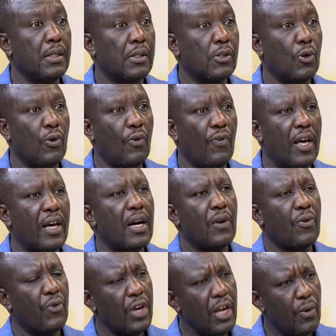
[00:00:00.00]
sort of like
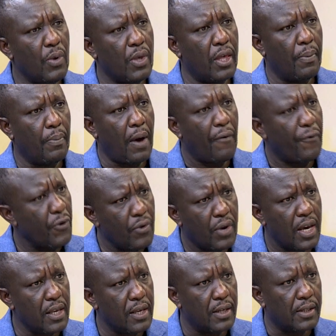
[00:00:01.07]
agreed with them, a few
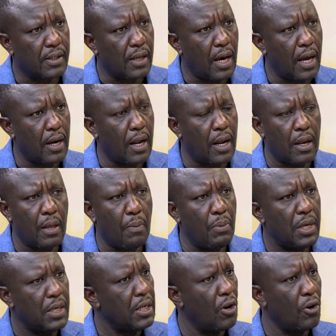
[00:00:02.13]
Kenyans. And the
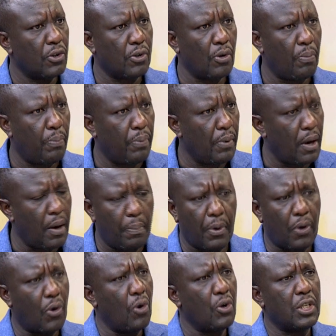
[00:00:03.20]
media also
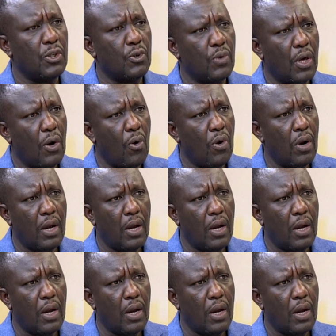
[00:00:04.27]
got into the whole